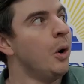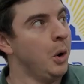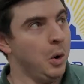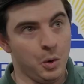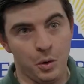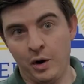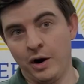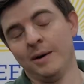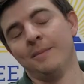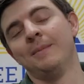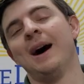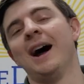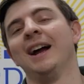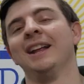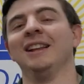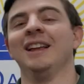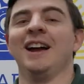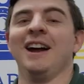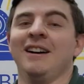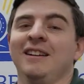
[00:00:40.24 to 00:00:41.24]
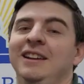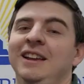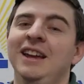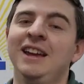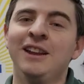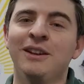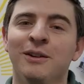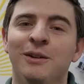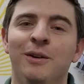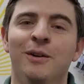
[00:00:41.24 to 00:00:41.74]
or my layout.
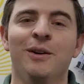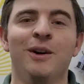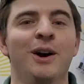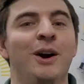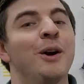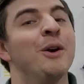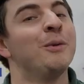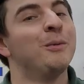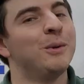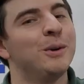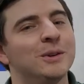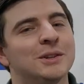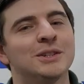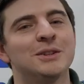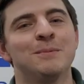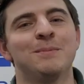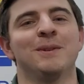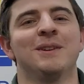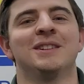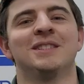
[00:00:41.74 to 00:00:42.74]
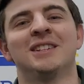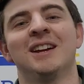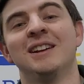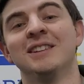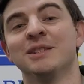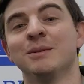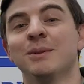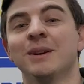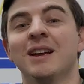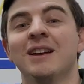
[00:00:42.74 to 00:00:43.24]
Either or, we're super excited.
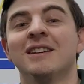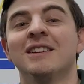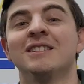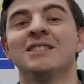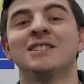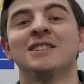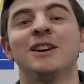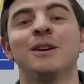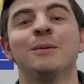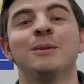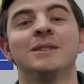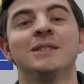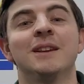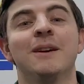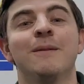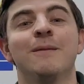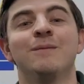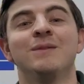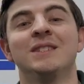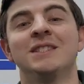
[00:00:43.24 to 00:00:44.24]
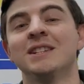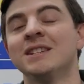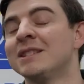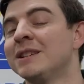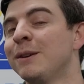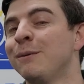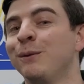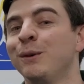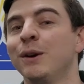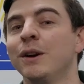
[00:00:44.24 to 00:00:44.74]
So we're going to get started with some
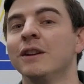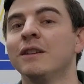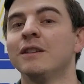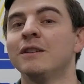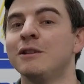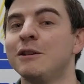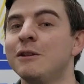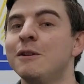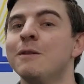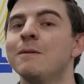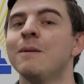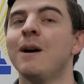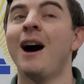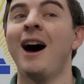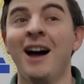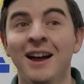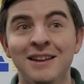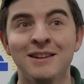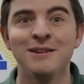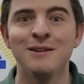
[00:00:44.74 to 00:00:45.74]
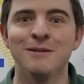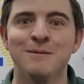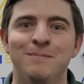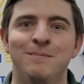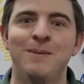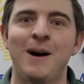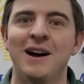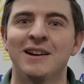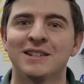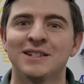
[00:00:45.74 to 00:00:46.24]
sixty-foot cube, high cube
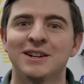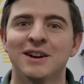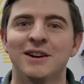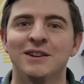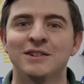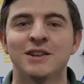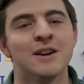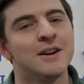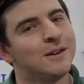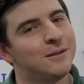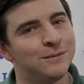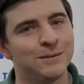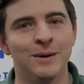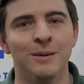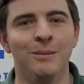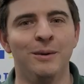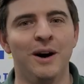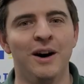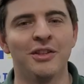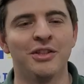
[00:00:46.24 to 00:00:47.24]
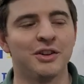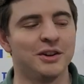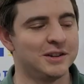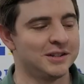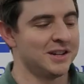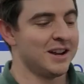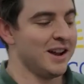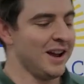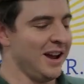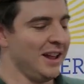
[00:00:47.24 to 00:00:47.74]
boxcars from
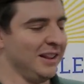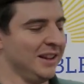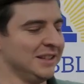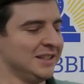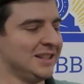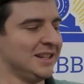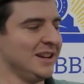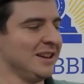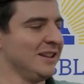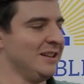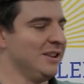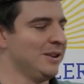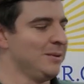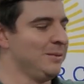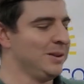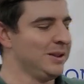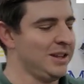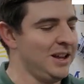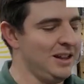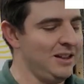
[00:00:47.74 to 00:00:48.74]
Walthers. And let's take a look at what they